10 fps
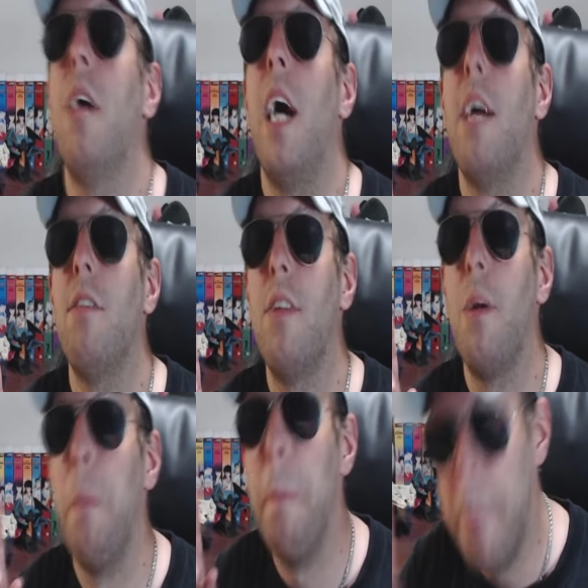I
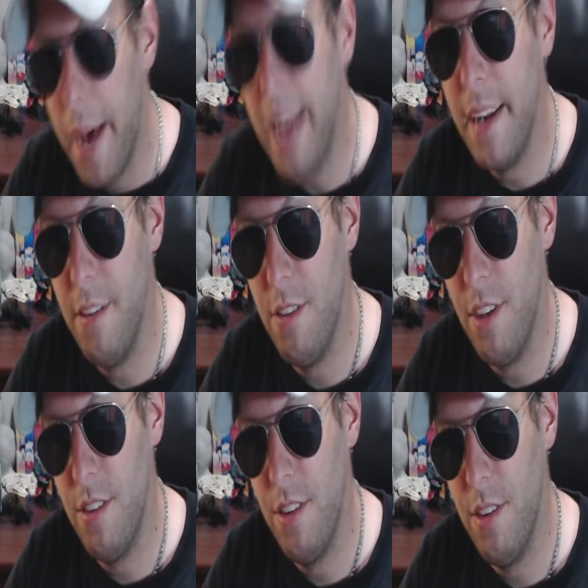still bet on
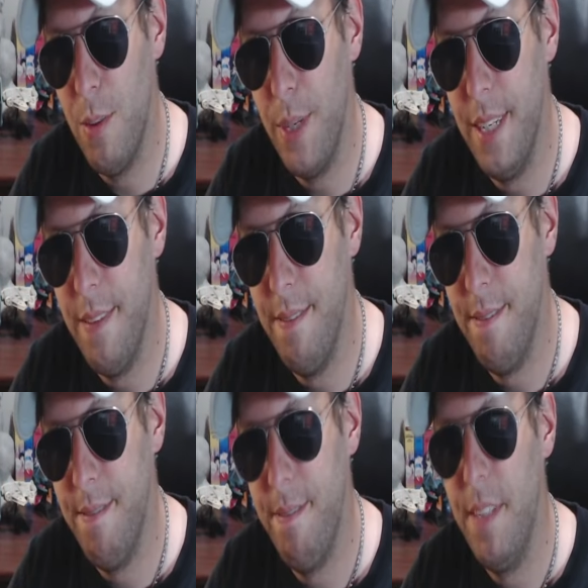Justin to
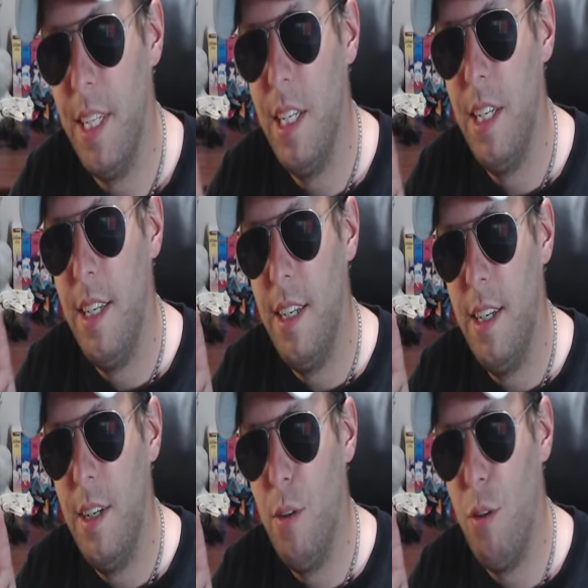win.
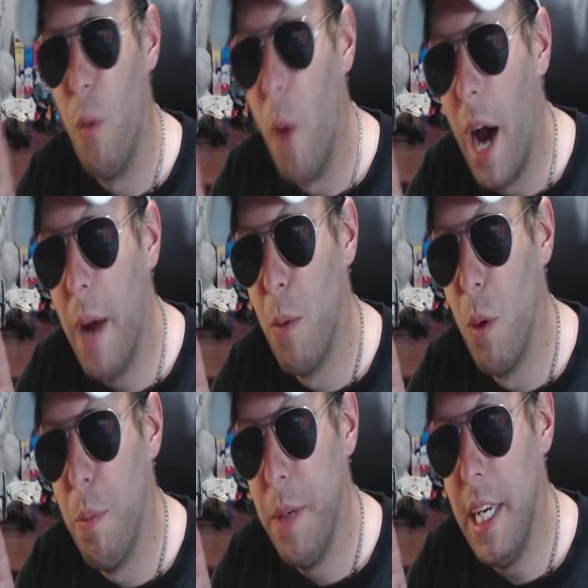So I
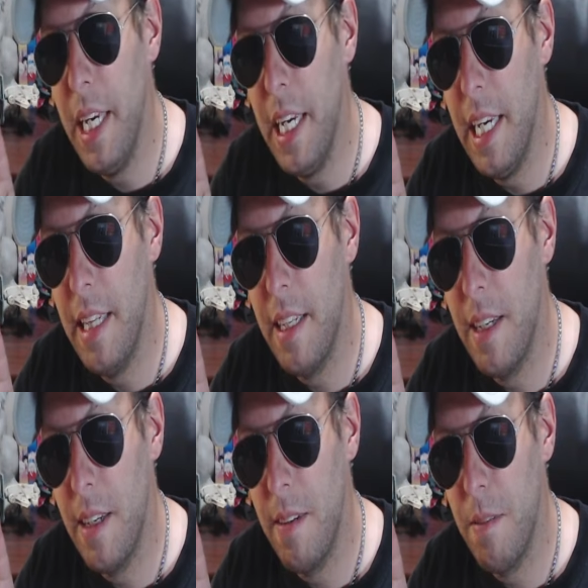will be
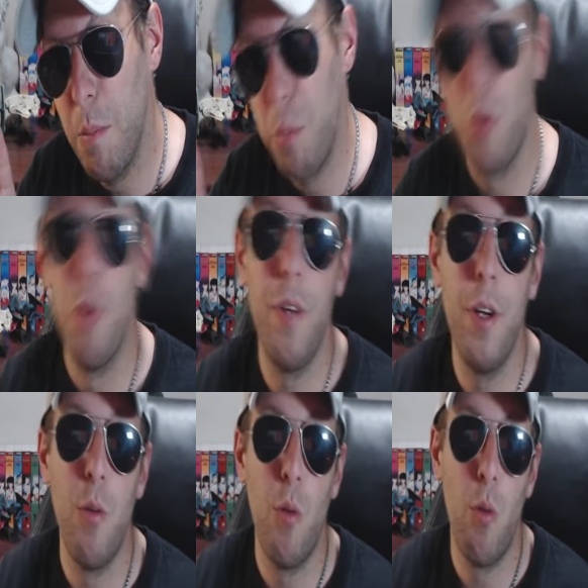either
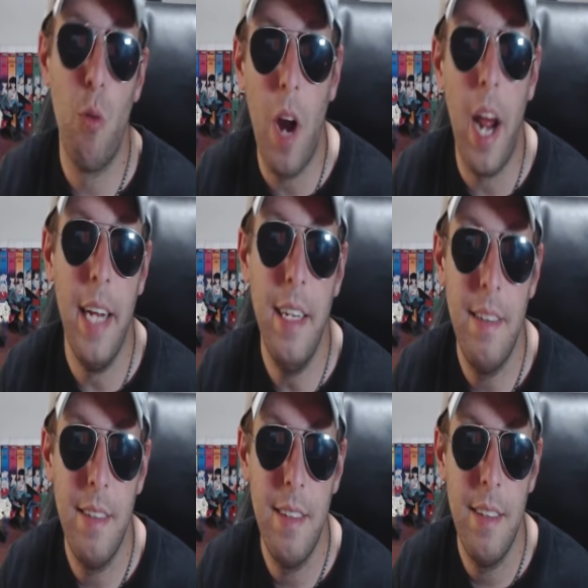proven
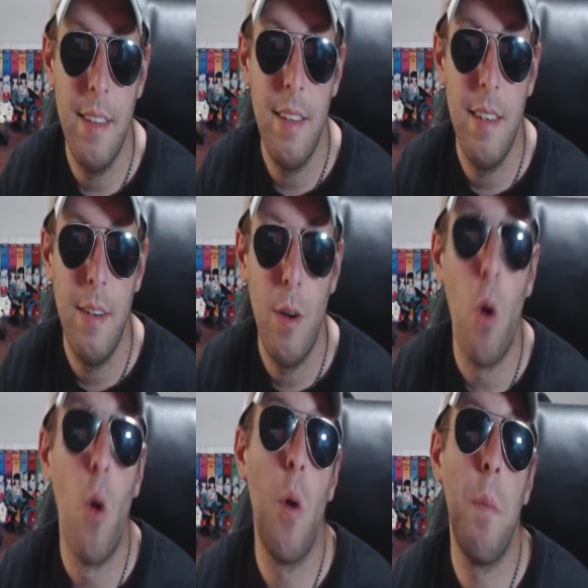right
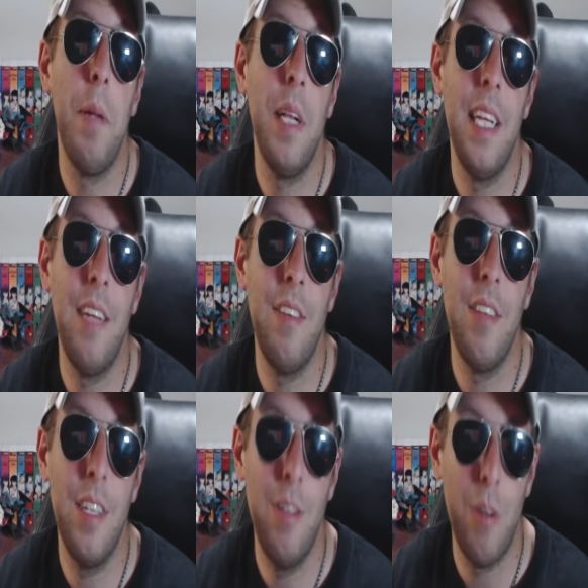or
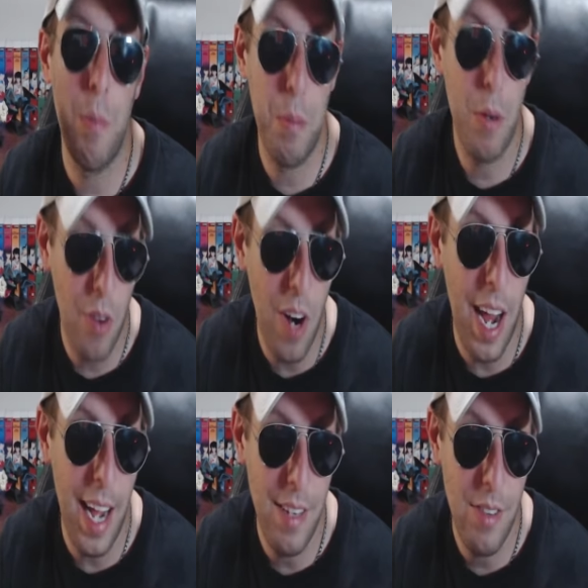pleasantly surprised.